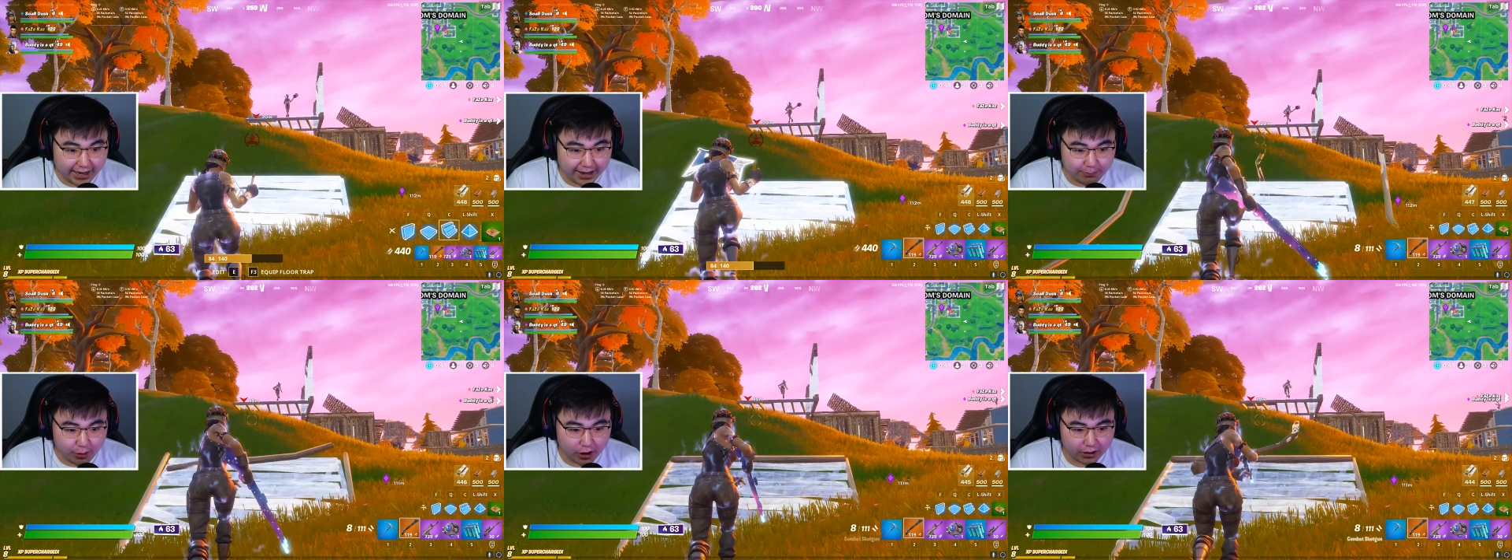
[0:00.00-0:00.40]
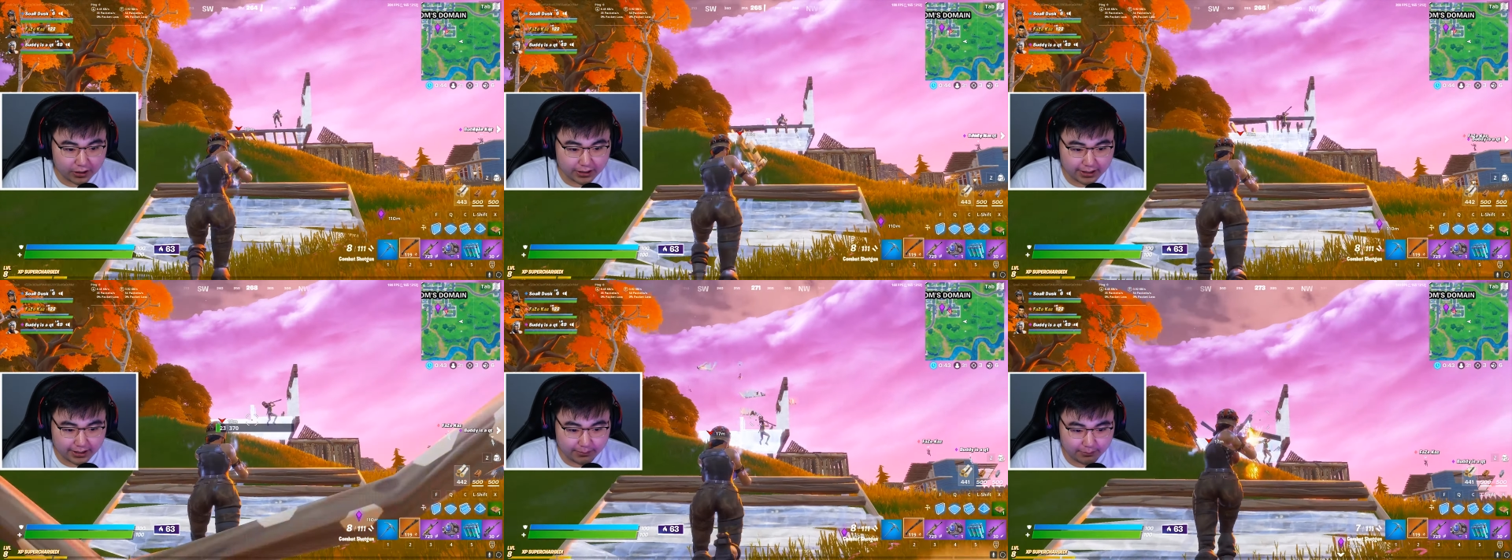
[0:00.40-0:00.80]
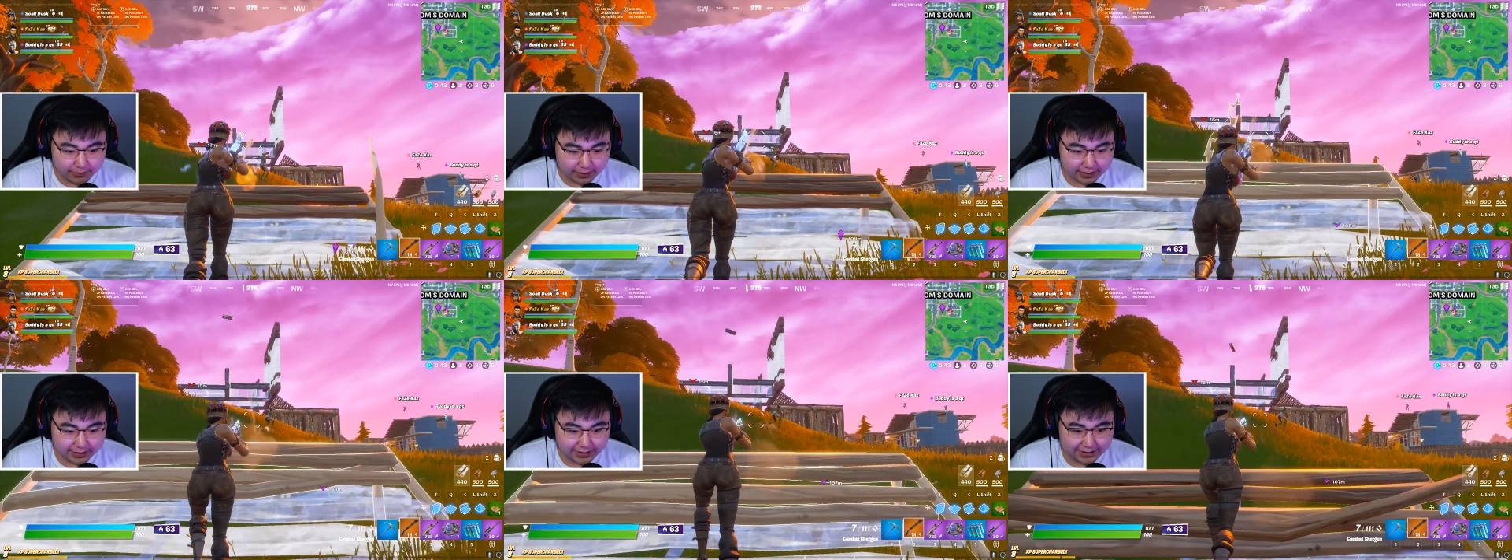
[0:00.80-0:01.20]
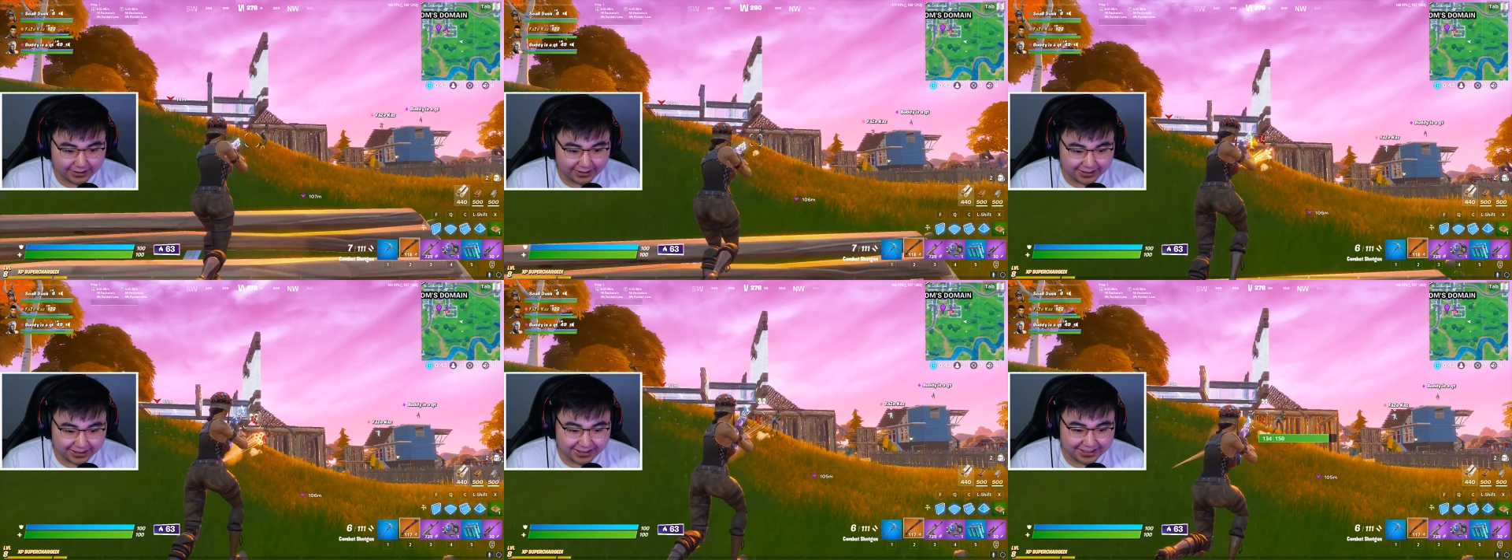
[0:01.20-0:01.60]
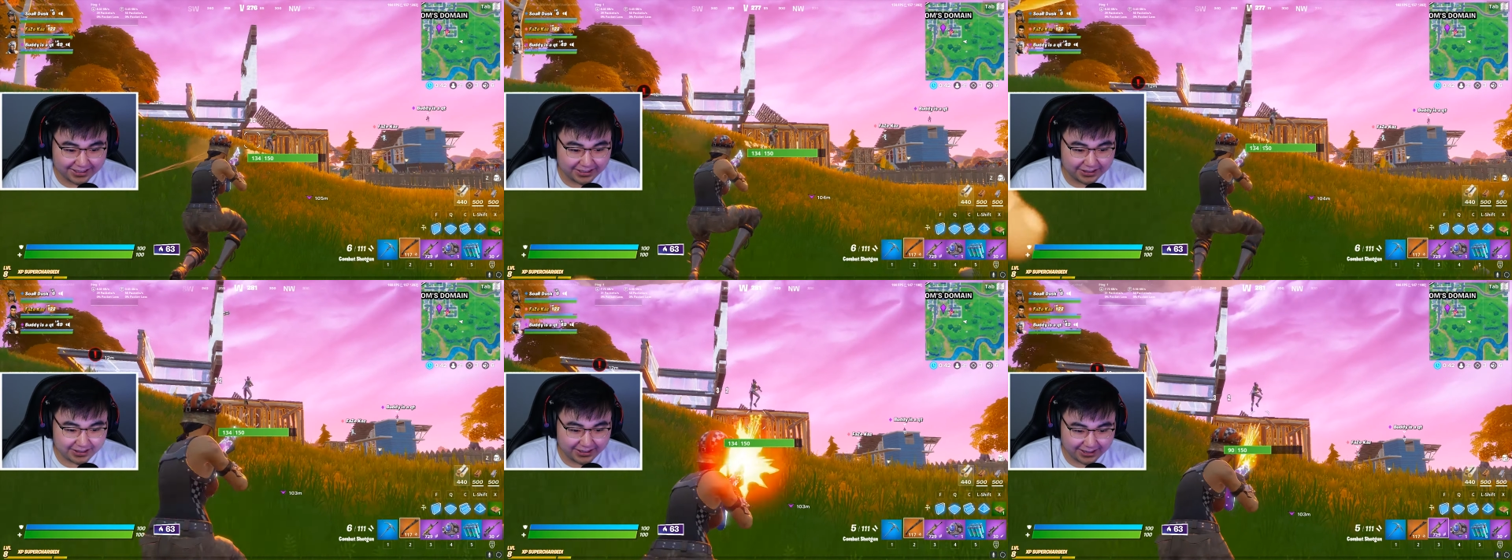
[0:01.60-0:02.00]
I hit markered him. No, you
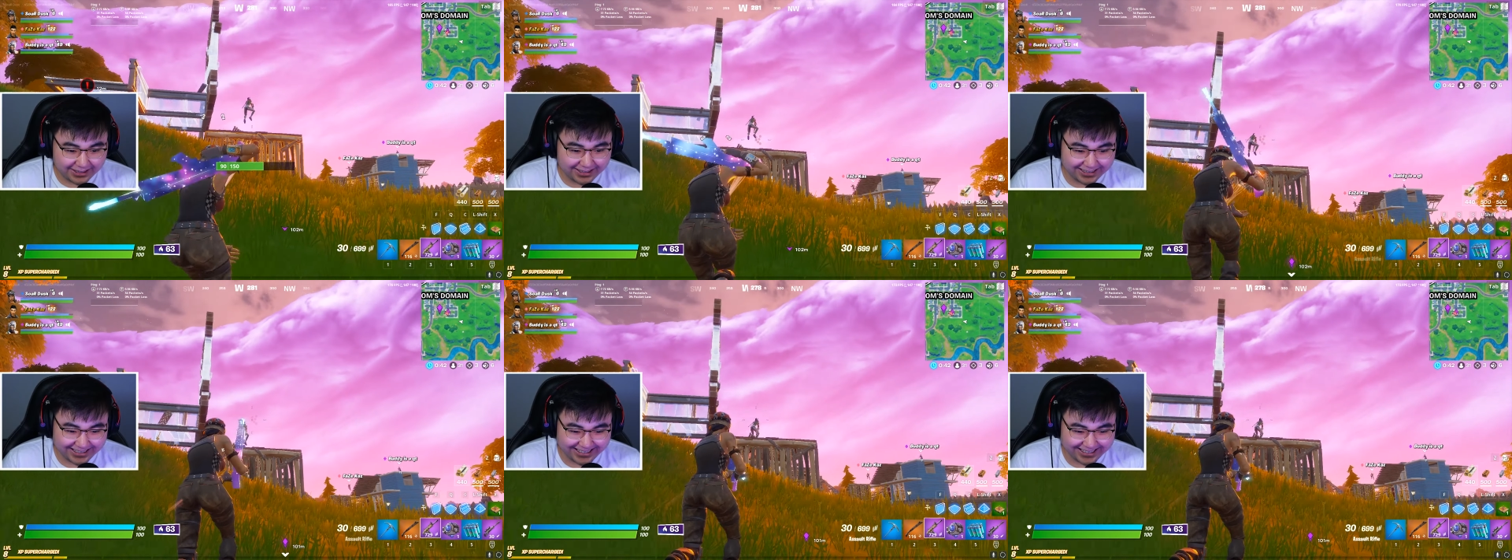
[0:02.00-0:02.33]
did it.